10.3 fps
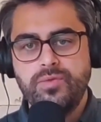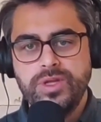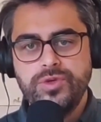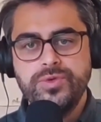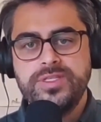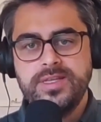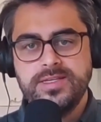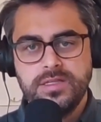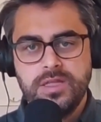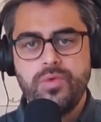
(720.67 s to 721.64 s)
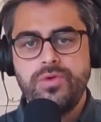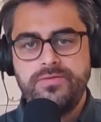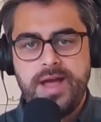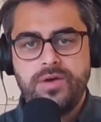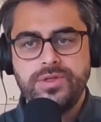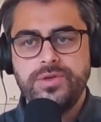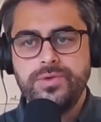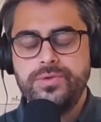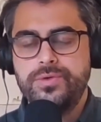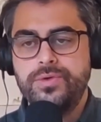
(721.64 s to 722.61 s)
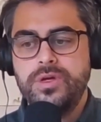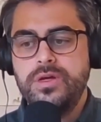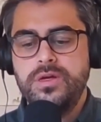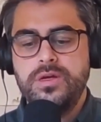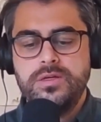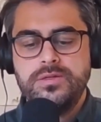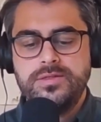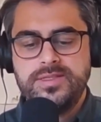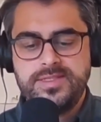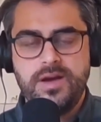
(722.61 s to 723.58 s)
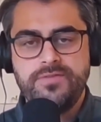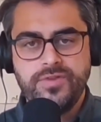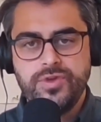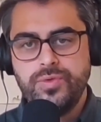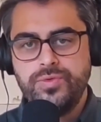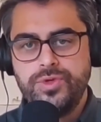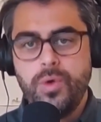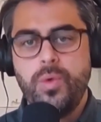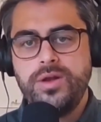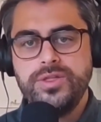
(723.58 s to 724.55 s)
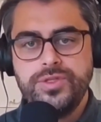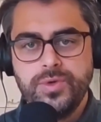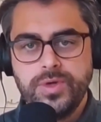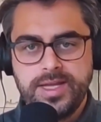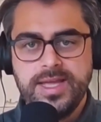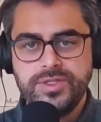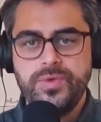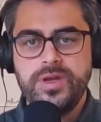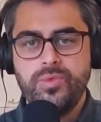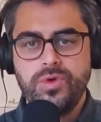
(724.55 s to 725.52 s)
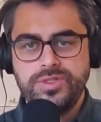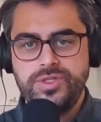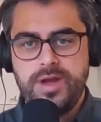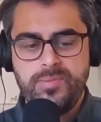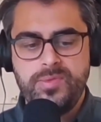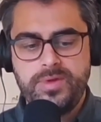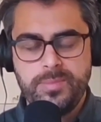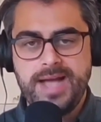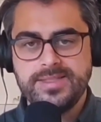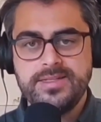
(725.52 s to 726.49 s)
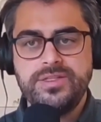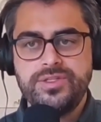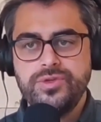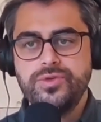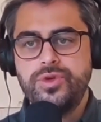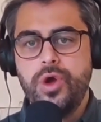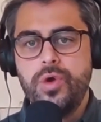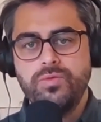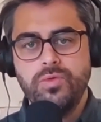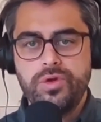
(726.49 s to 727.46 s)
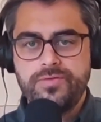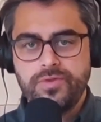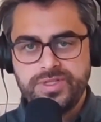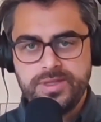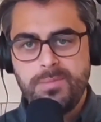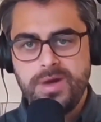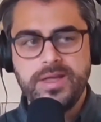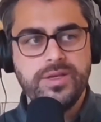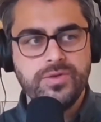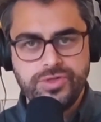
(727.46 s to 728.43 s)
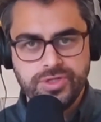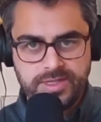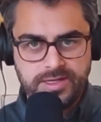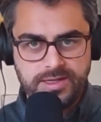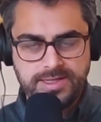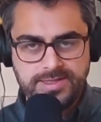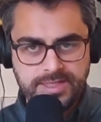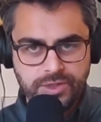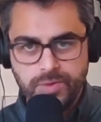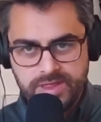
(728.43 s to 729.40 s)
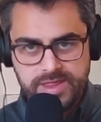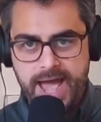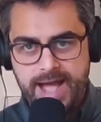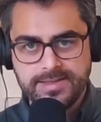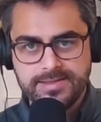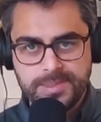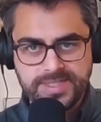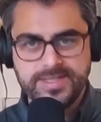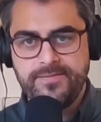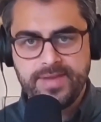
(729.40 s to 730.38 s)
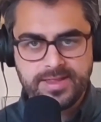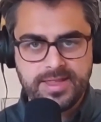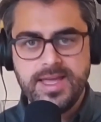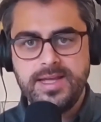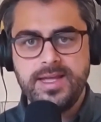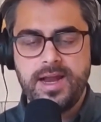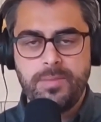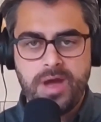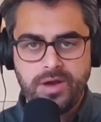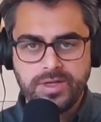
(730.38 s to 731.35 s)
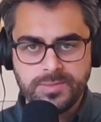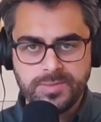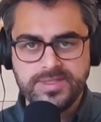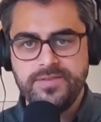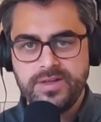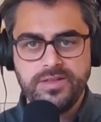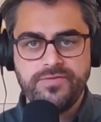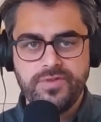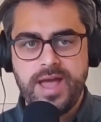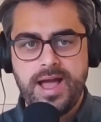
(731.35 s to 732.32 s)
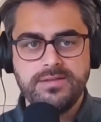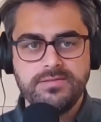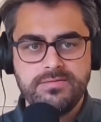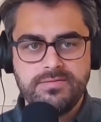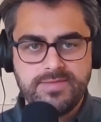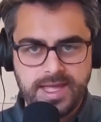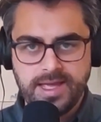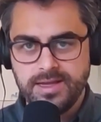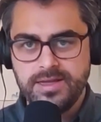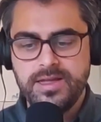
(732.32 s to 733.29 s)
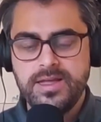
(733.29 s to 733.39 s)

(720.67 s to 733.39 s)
what you see as lower value stuff you don't want to do or can't do anymore because you're at capacity. So you go look for somebody who's just going to like deal with that specific thing. And I'm hiring specifically for that thing.